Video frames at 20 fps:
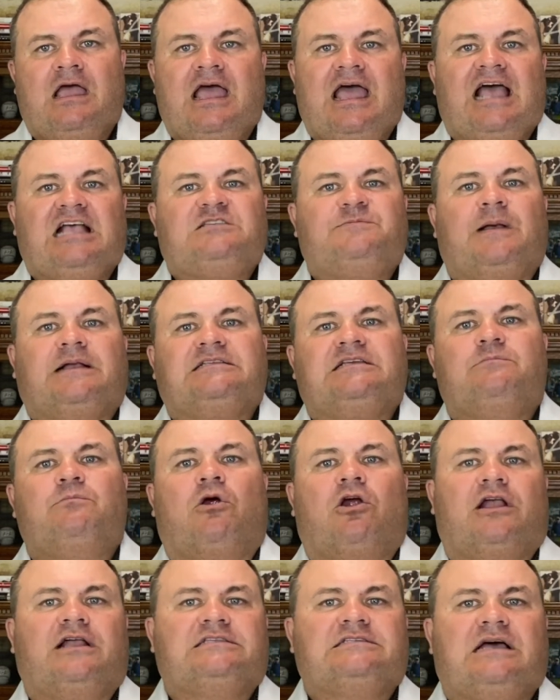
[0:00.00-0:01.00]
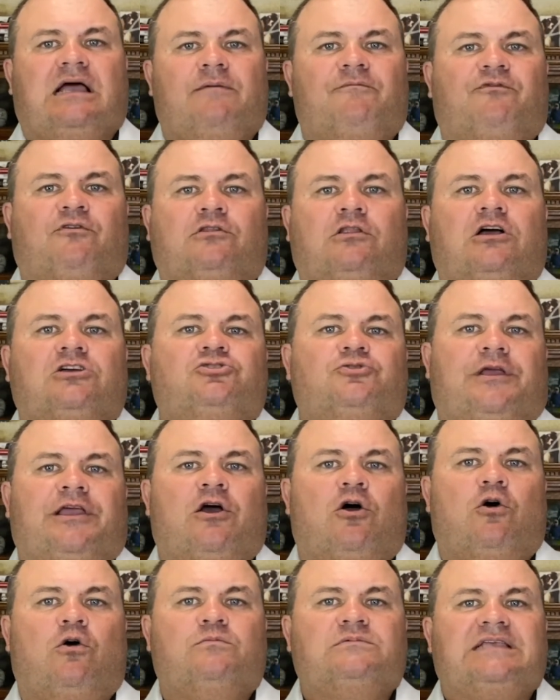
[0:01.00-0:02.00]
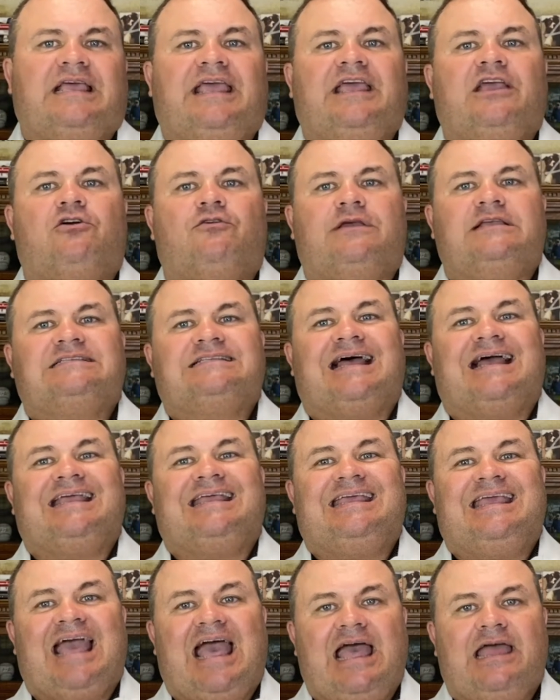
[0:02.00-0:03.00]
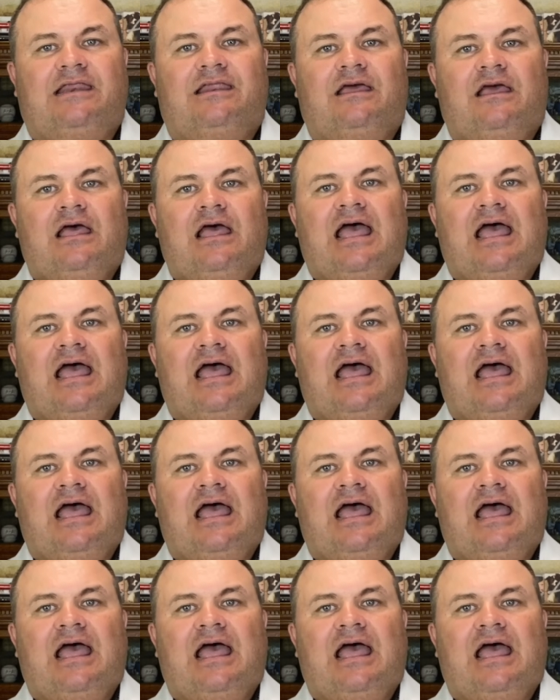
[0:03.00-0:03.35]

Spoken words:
Expected market time for luxury homes increased again